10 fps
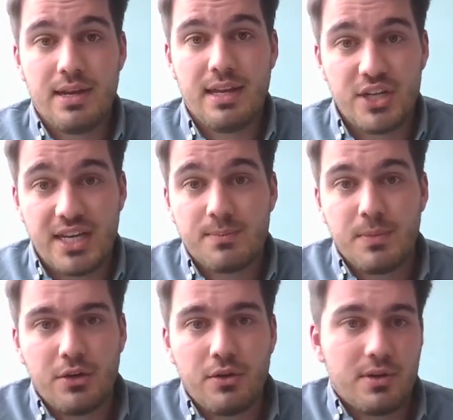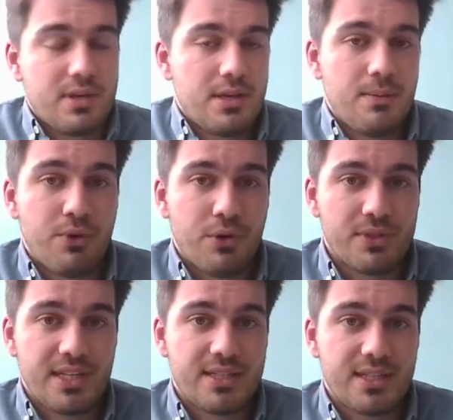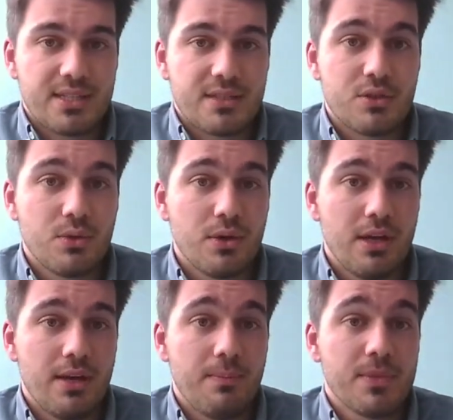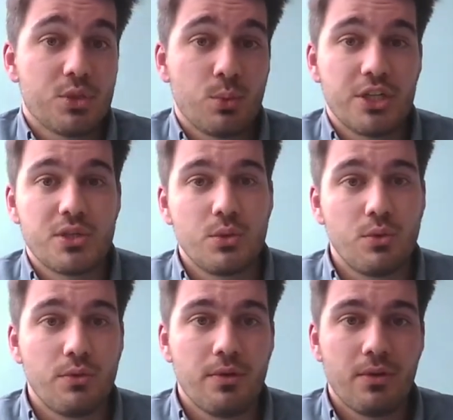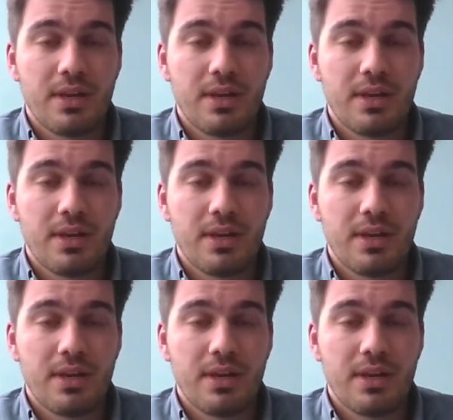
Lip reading: adjustment processes to switch to